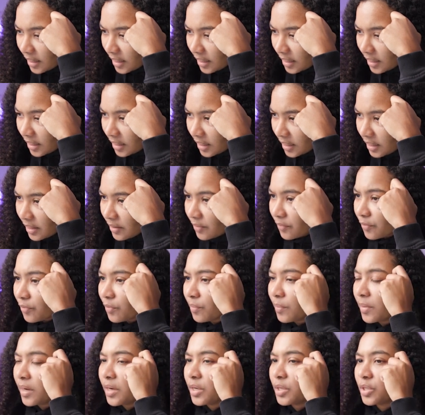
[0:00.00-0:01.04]
any
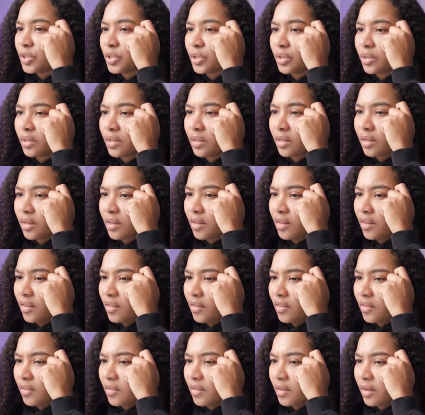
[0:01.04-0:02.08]
information
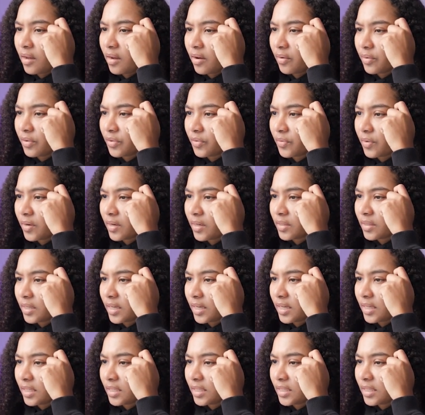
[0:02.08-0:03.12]
there as far as I
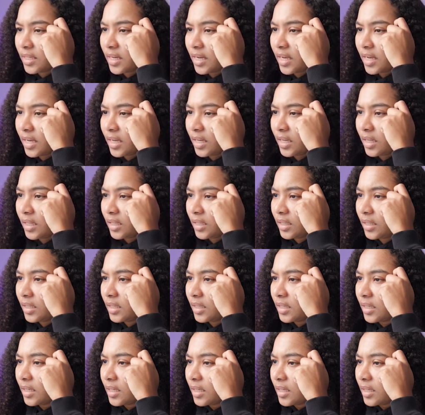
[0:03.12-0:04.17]
can tell.
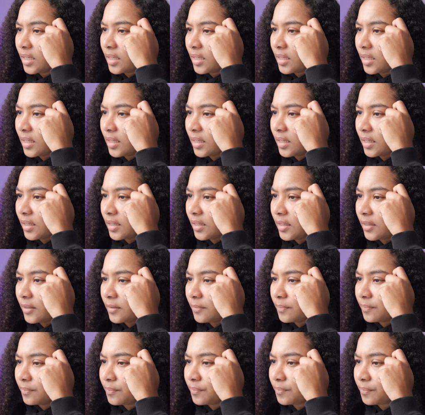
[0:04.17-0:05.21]

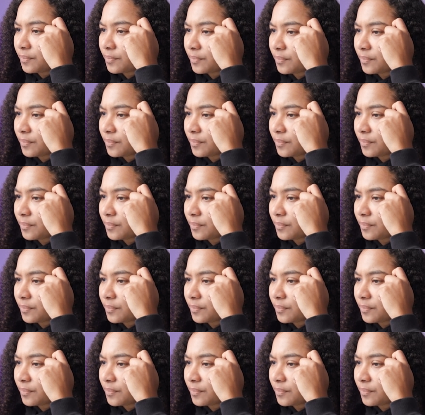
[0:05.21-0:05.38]
I'm